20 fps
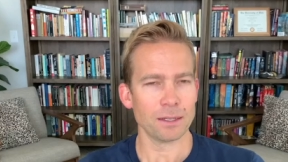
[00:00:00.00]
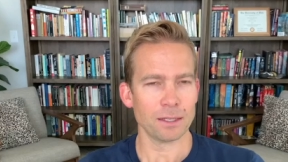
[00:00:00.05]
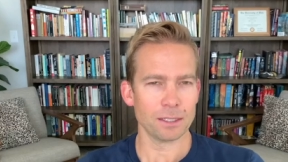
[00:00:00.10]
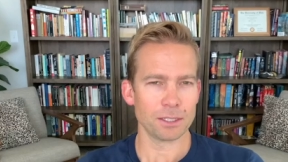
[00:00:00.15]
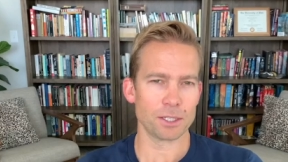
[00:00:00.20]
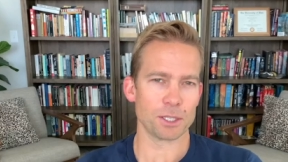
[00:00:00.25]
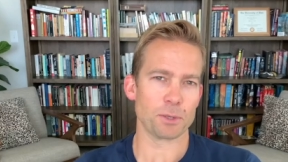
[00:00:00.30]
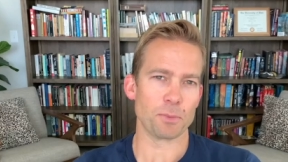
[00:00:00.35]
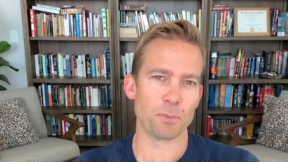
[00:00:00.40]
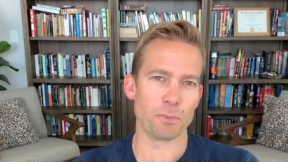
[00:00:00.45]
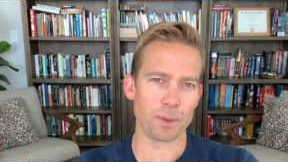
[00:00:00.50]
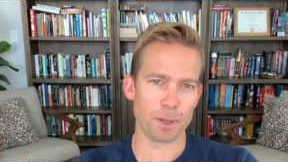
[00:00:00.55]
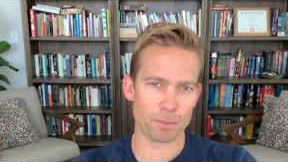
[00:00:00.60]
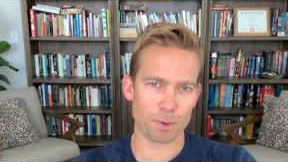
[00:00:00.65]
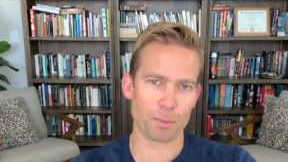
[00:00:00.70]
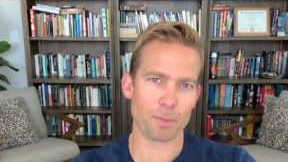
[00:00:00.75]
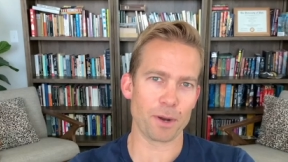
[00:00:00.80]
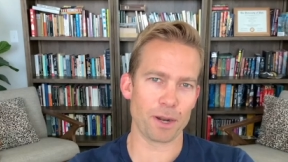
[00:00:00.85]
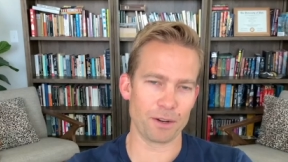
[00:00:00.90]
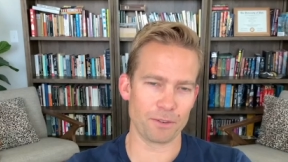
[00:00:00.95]
just be
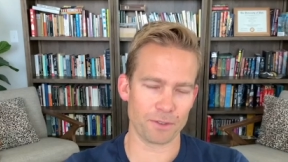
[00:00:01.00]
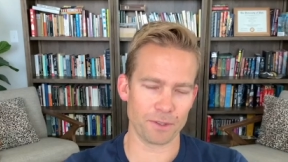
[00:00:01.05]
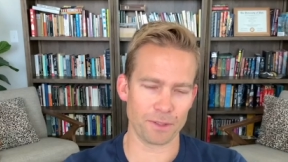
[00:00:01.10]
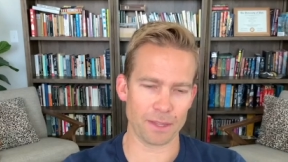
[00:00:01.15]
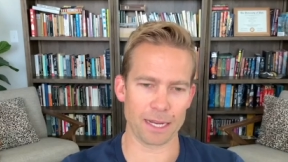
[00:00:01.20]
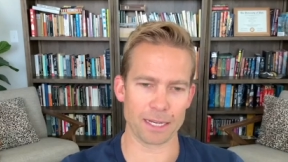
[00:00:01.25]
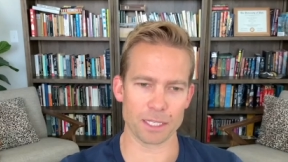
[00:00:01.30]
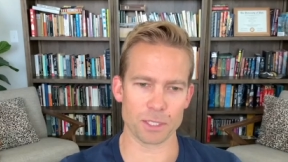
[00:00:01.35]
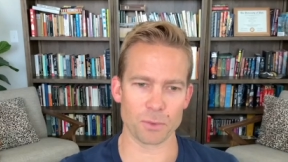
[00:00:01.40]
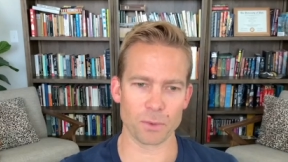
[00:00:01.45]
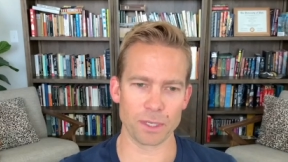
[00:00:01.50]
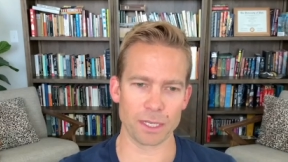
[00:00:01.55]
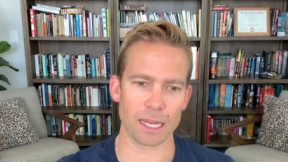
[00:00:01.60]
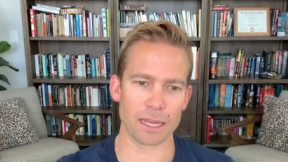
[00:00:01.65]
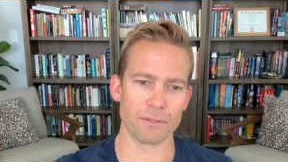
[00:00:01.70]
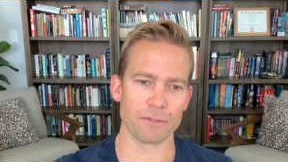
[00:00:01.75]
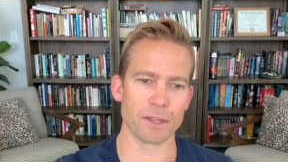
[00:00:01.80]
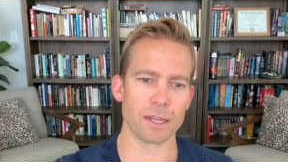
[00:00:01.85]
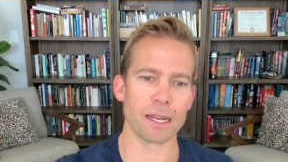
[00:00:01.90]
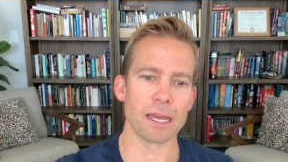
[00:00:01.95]
prepared for that as we
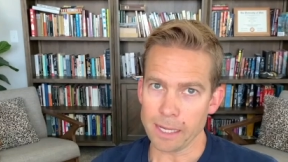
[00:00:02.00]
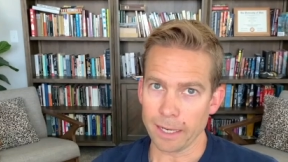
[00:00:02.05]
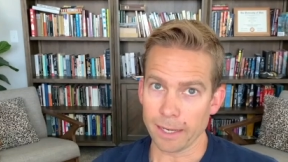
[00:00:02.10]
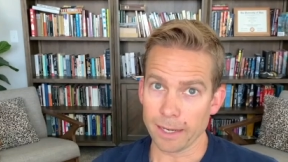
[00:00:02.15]
dive in.